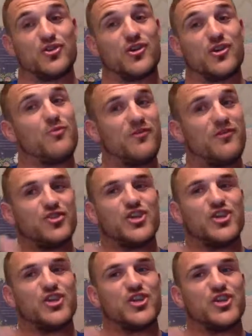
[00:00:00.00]
We've got
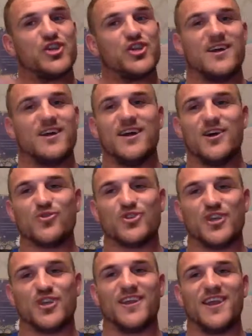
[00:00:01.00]
Shea who's
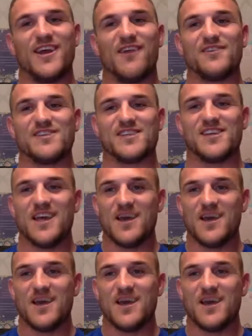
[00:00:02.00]
killing it, obviously.